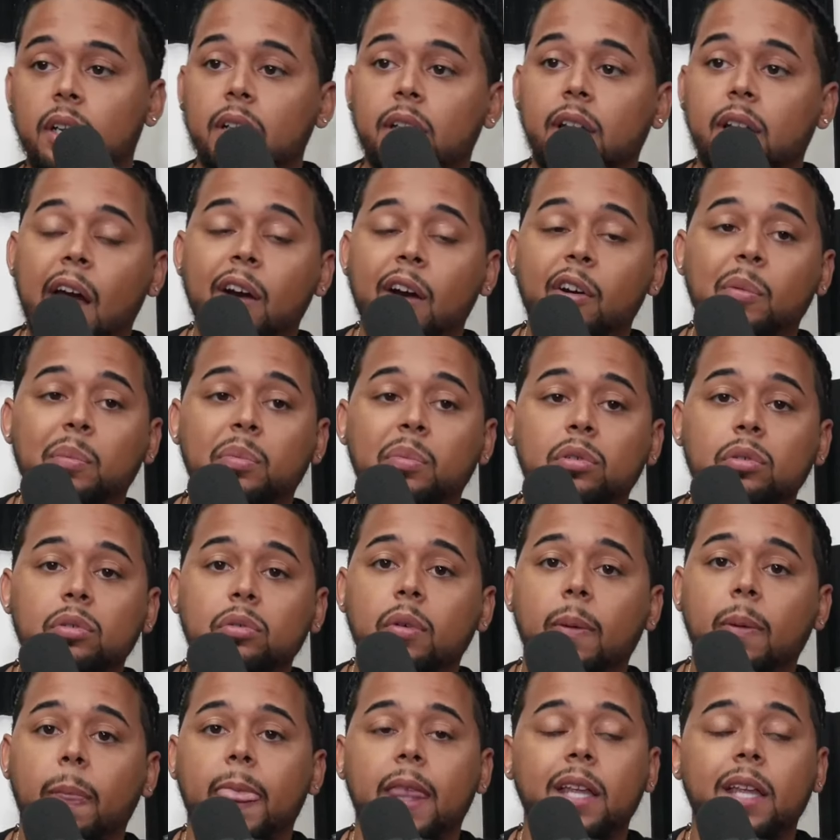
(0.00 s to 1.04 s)

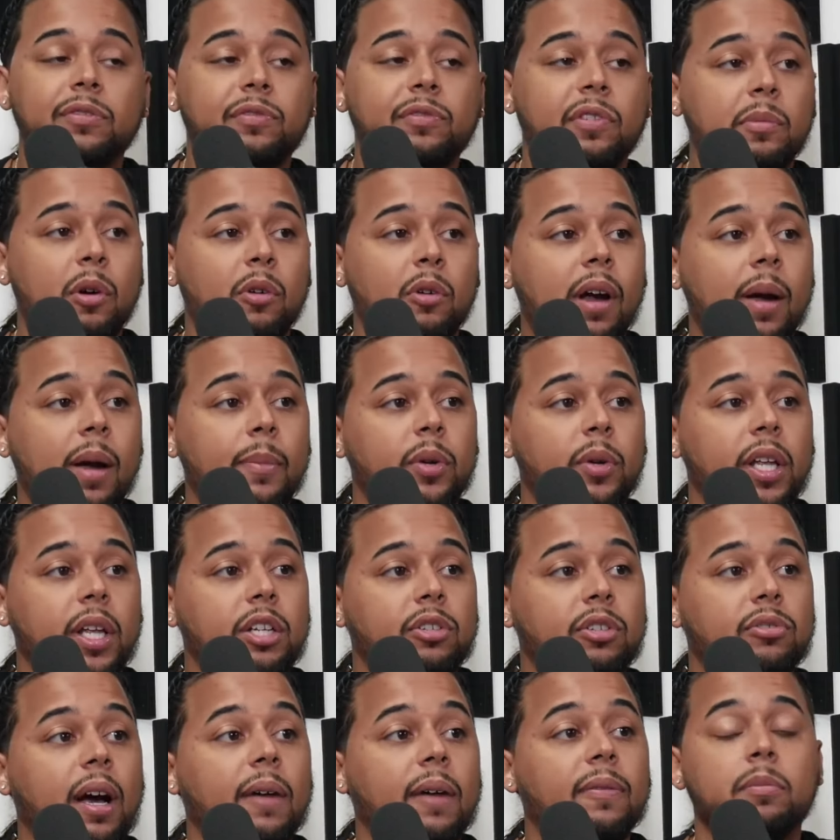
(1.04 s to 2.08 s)
Karrahbooo, his female rapper that he
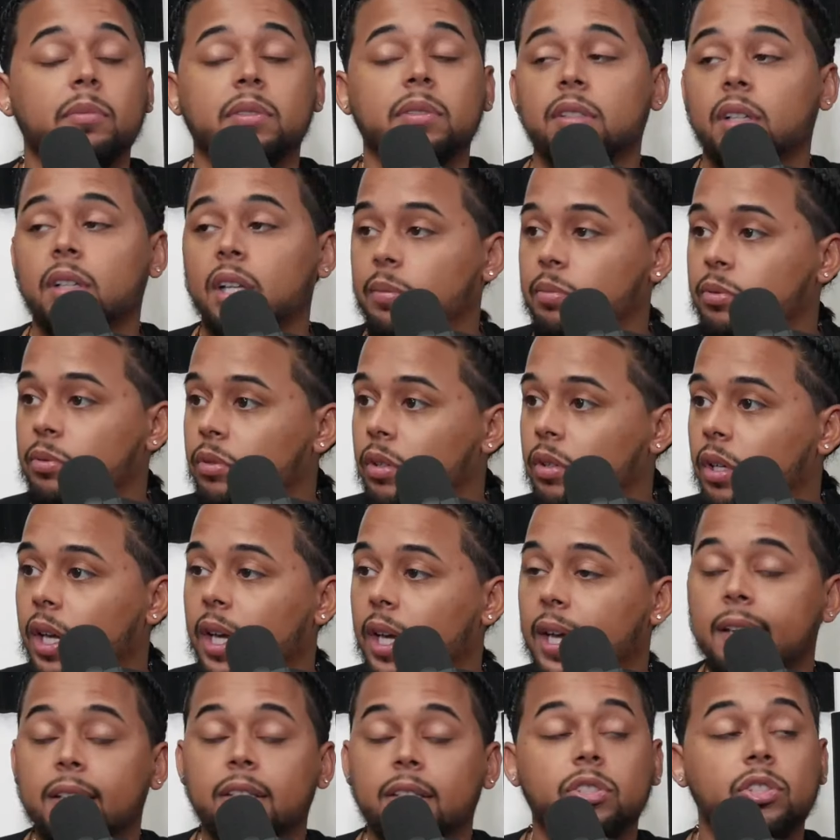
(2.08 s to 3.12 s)
dropped from his label,
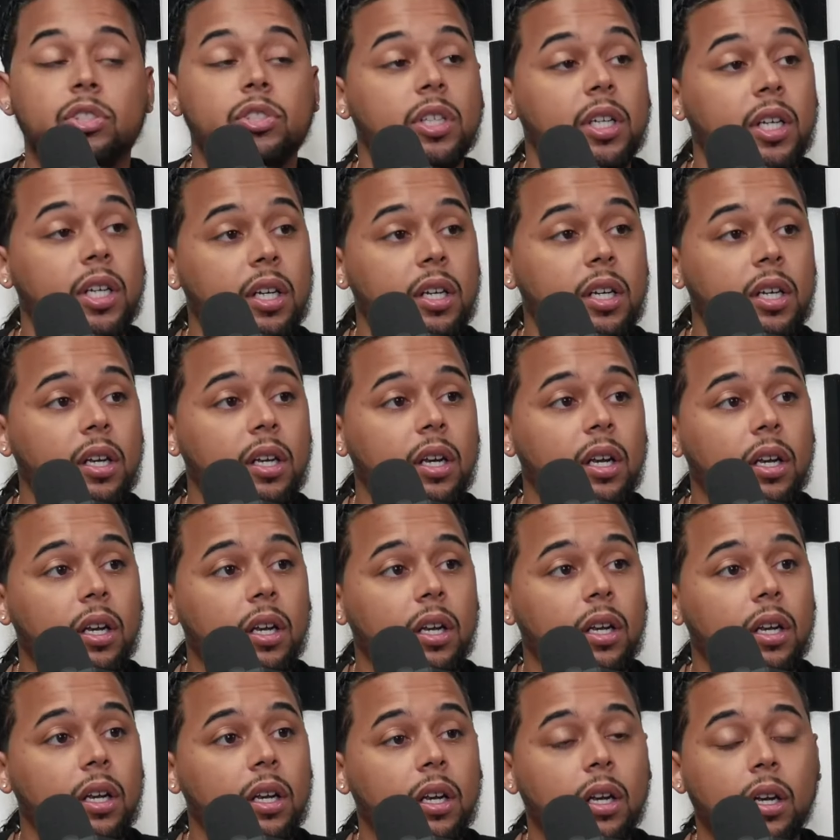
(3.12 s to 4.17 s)
she
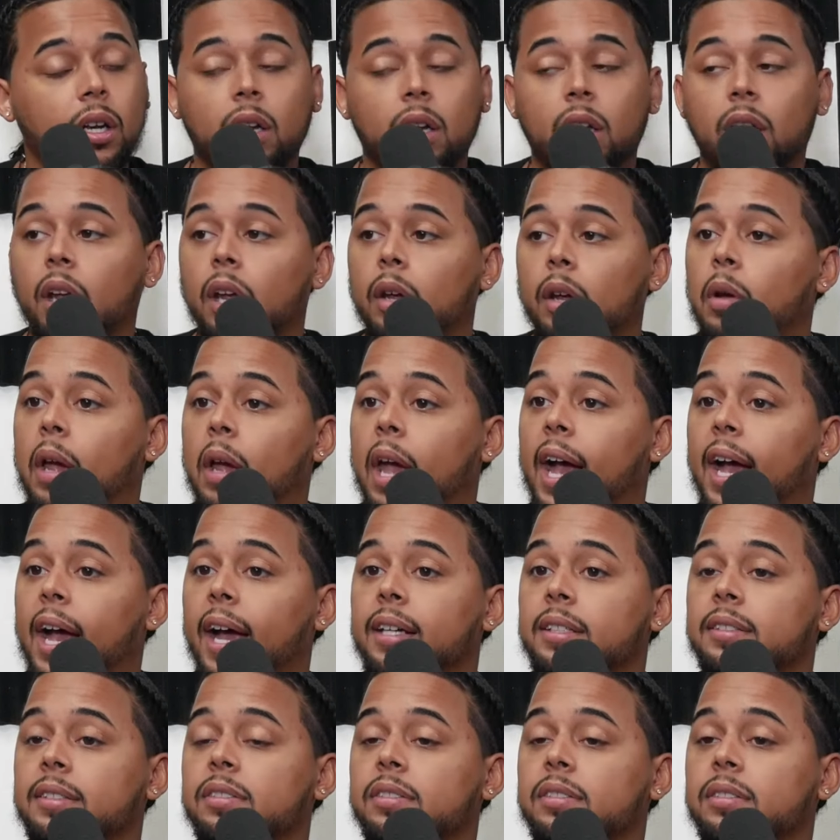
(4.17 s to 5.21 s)

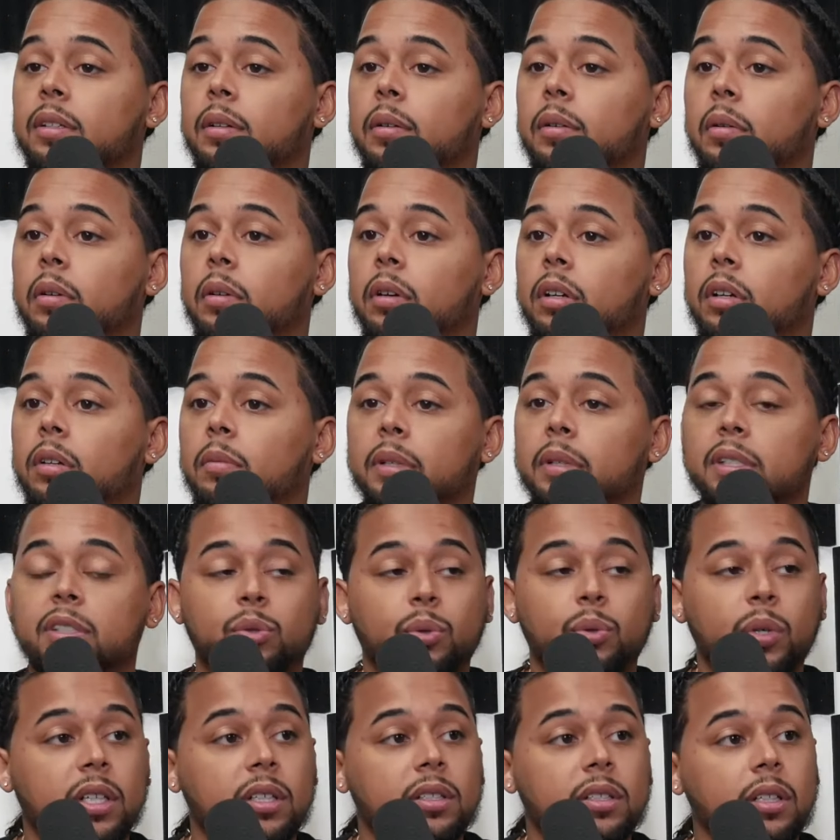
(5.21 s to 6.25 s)
has been
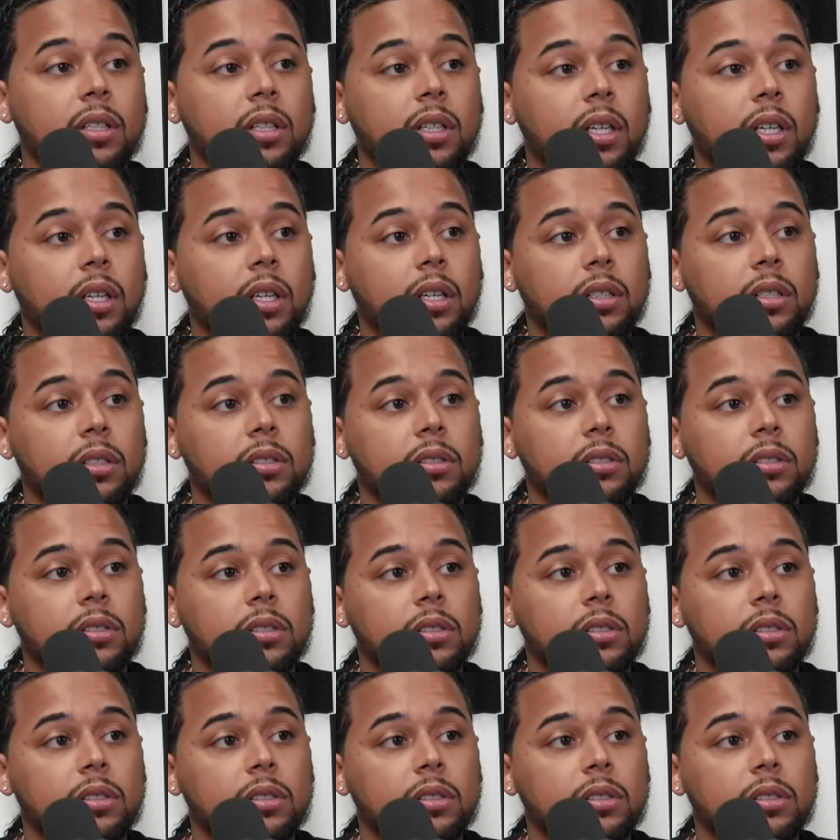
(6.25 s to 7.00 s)
tweeting, deleting,